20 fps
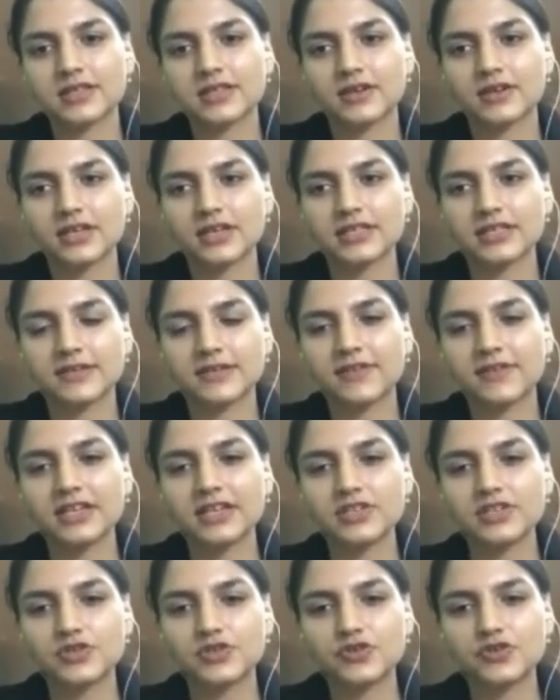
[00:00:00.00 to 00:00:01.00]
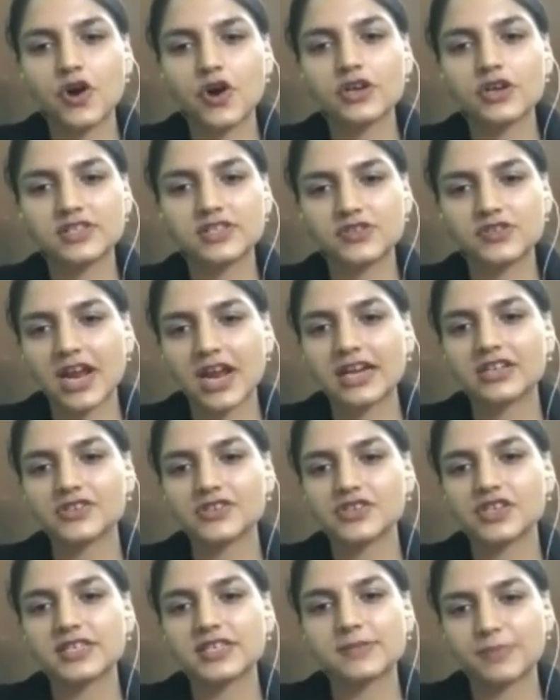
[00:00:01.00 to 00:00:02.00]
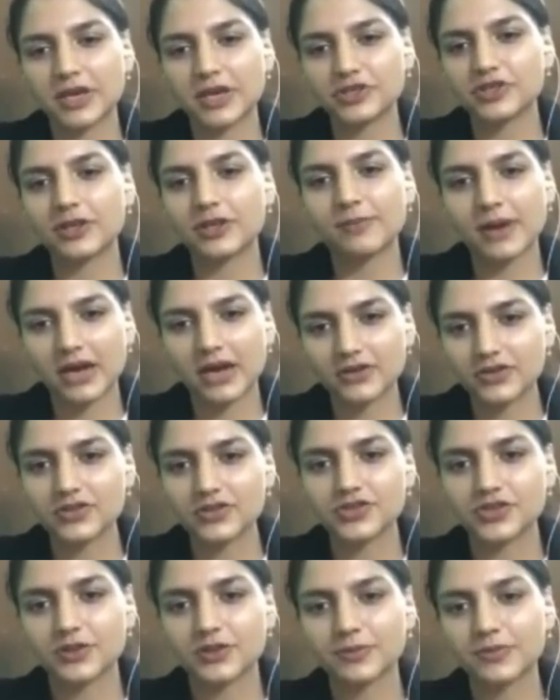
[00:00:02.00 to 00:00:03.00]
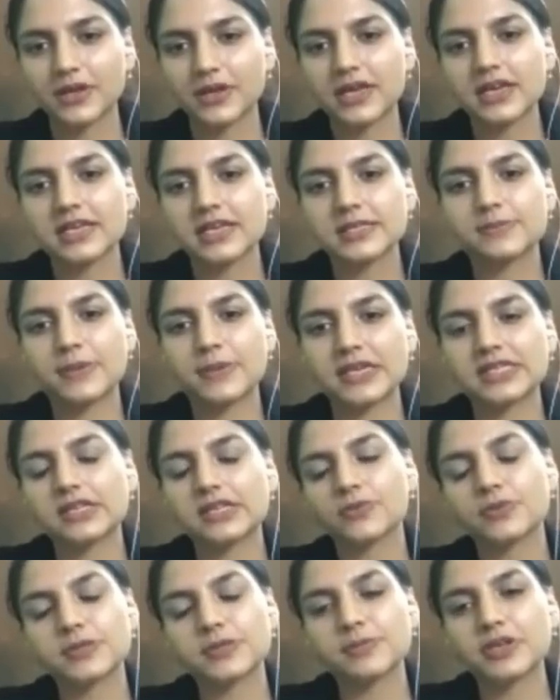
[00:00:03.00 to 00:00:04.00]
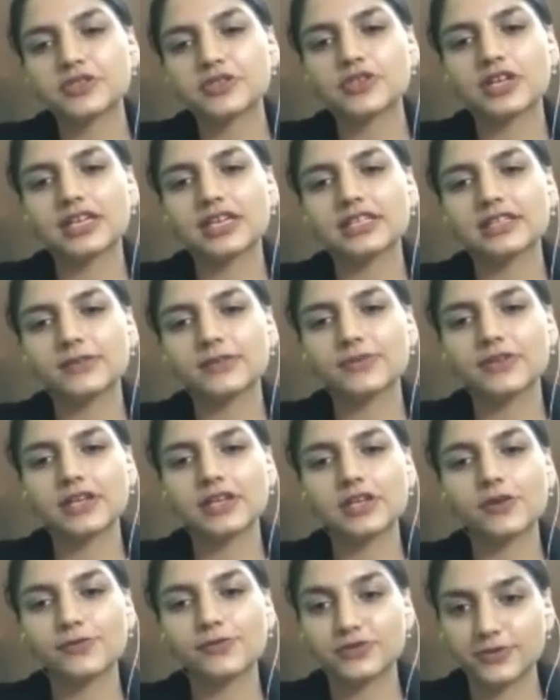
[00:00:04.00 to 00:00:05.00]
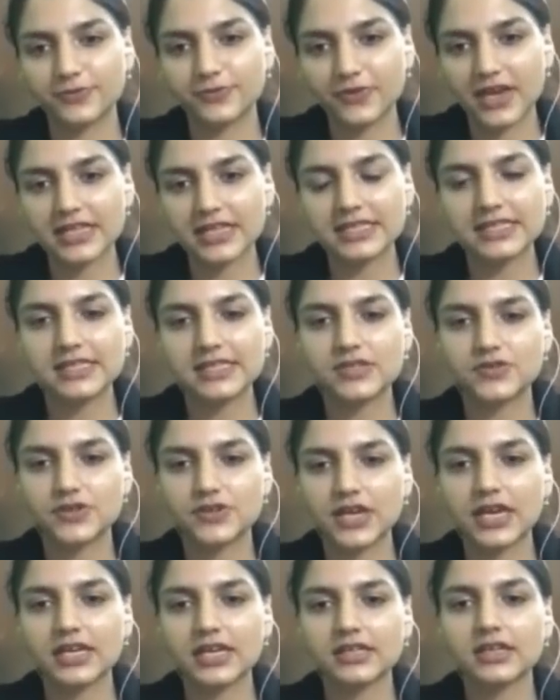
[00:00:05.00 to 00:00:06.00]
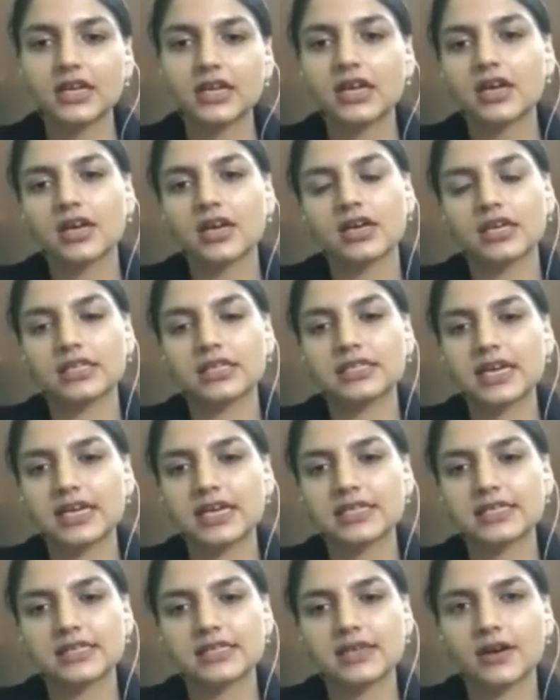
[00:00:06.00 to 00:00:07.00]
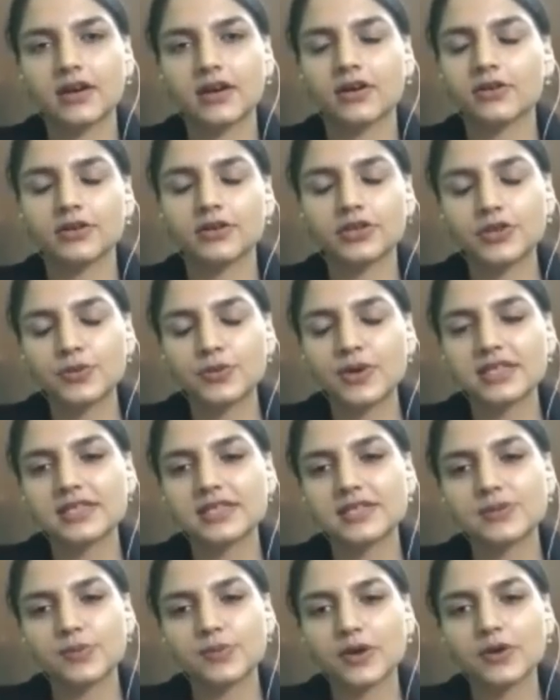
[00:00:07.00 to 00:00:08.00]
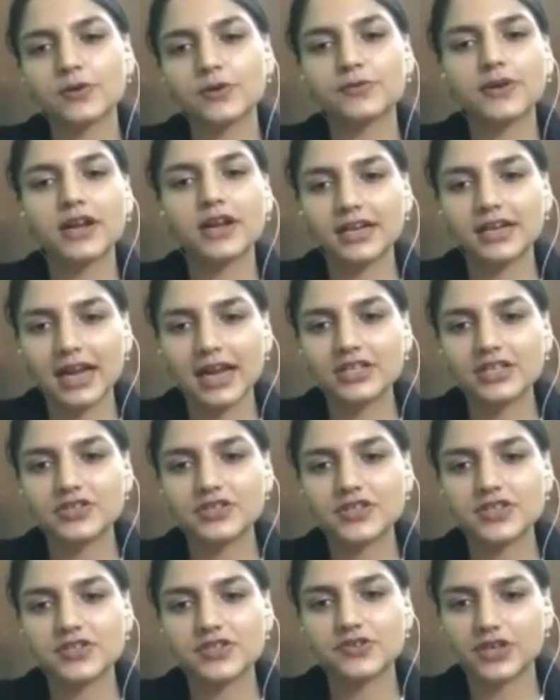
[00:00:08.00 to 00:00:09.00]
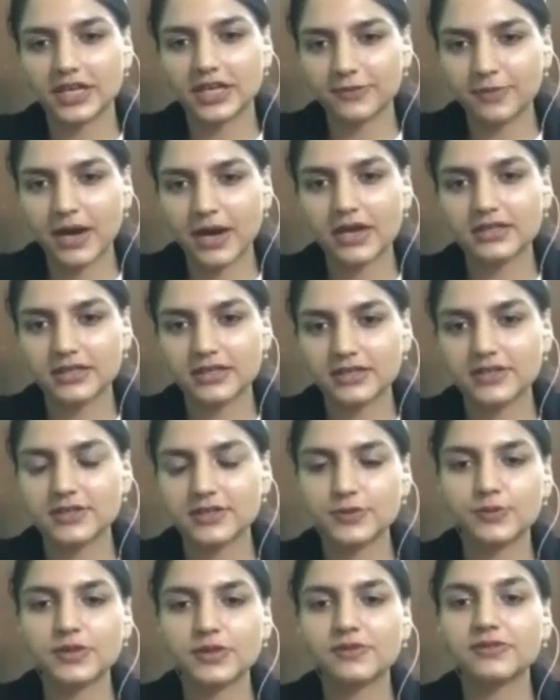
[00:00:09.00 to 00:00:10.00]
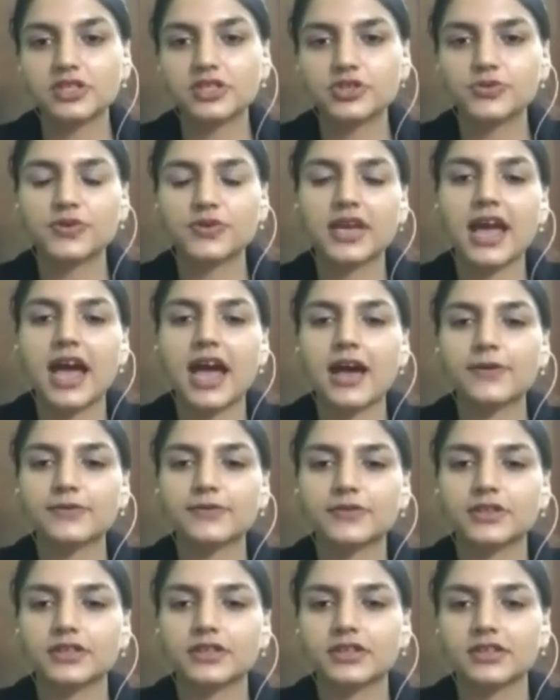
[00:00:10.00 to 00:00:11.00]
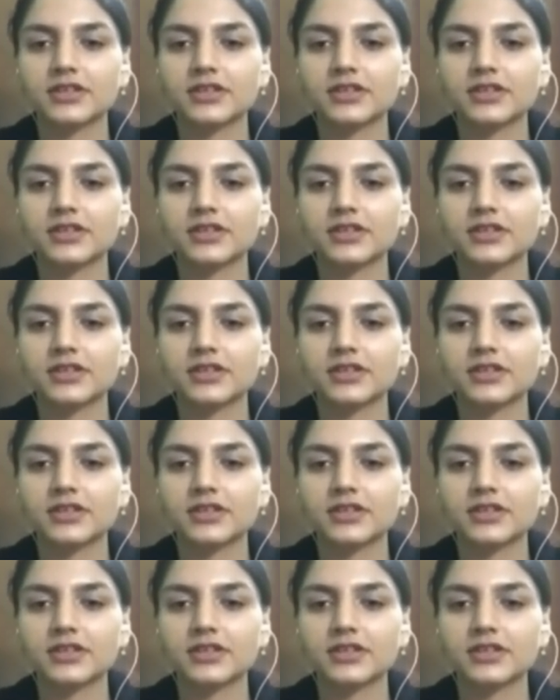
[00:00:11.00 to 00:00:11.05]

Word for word: So it's a very strong strategic special partnership, especially in the field of defense, trade. US is one of our largest trade partners, with which we have